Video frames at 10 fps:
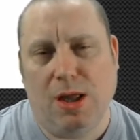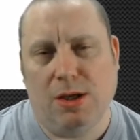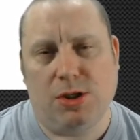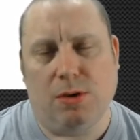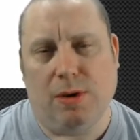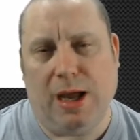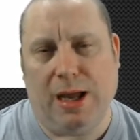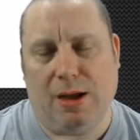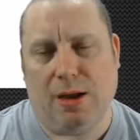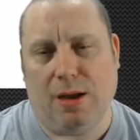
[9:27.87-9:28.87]
So
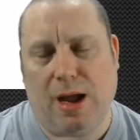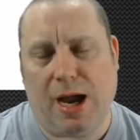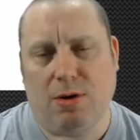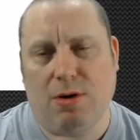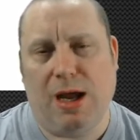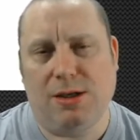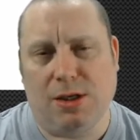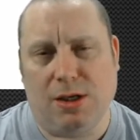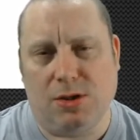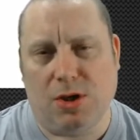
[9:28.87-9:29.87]
it aggregates
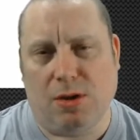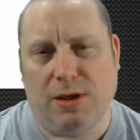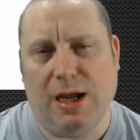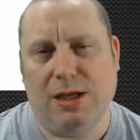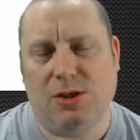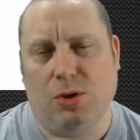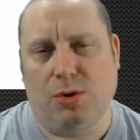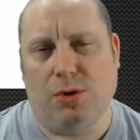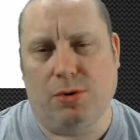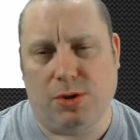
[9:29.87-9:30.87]
and consolidates all
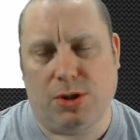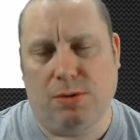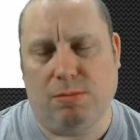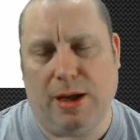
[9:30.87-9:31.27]
those